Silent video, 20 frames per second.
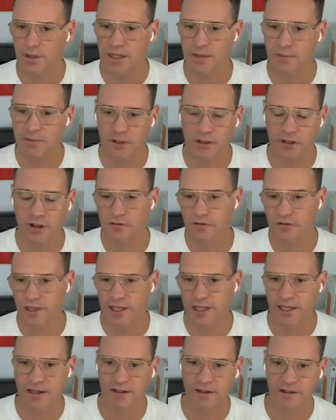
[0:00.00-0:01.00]
people over
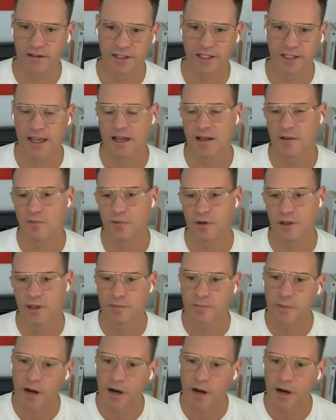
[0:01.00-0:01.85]
the years to help with